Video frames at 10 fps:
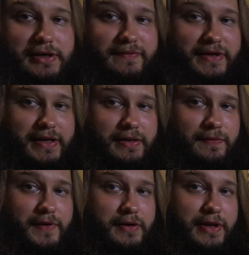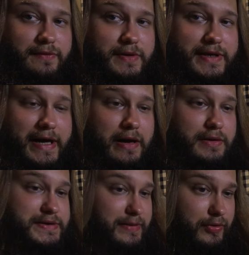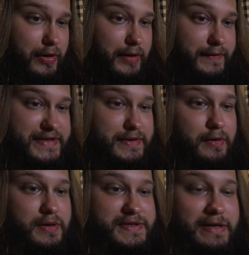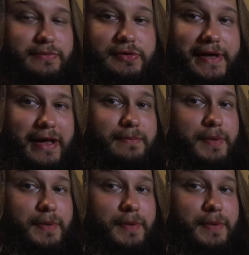of, again, 33 cal double-aught. These are tumbled and